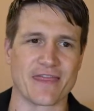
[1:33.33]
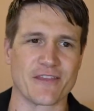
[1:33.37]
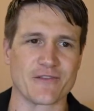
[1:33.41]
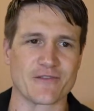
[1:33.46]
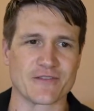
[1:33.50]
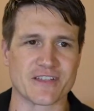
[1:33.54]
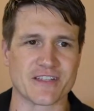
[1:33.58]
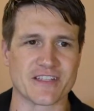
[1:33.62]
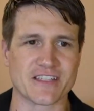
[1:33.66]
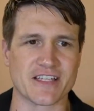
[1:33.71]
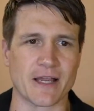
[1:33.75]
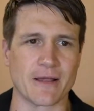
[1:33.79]

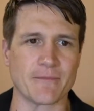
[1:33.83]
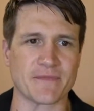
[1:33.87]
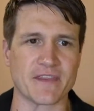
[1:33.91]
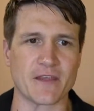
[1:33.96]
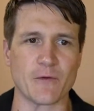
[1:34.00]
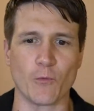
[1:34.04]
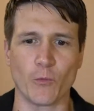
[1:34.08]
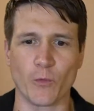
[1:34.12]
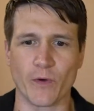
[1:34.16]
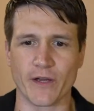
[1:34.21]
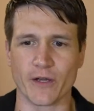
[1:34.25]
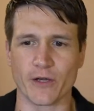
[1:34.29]
there's
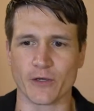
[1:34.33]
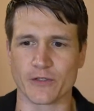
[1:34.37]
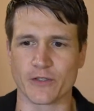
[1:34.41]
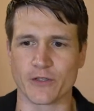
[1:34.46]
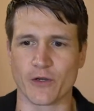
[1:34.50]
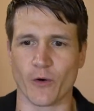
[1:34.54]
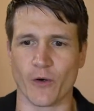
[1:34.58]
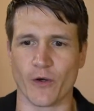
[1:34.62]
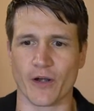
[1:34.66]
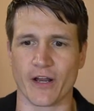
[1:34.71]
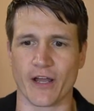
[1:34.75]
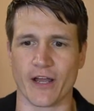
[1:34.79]
something weird
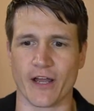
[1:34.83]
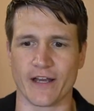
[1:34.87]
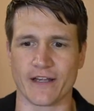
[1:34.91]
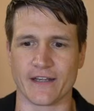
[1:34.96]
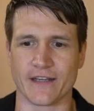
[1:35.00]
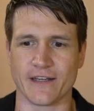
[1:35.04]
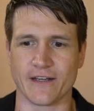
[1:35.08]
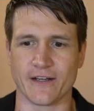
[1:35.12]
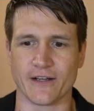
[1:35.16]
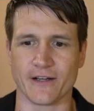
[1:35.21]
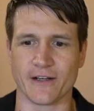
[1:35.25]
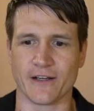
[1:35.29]
going on
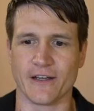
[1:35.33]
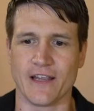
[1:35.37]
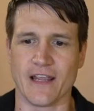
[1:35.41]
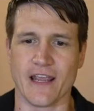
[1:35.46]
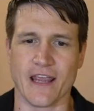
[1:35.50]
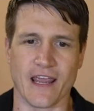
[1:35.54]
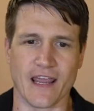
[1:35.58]
here.